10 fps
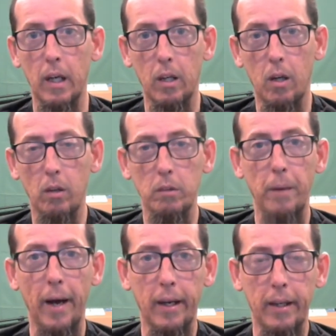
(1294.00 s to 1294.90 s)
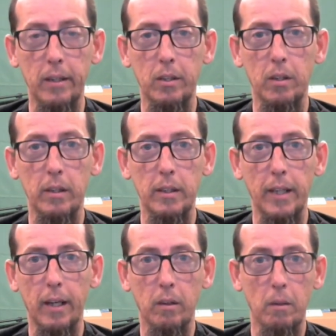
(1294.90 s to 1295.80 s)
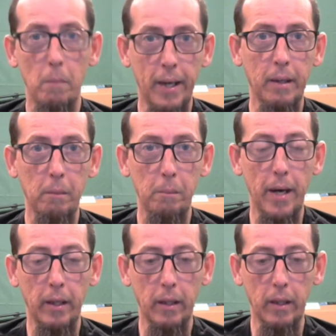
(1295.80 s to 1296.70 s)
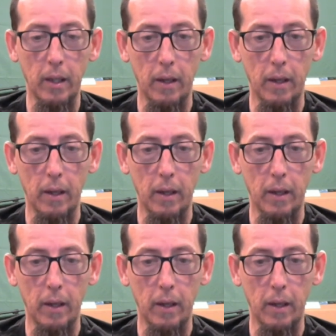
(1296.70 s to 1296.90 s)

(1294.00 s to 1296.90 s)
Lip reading: goes back into the channel to make it better.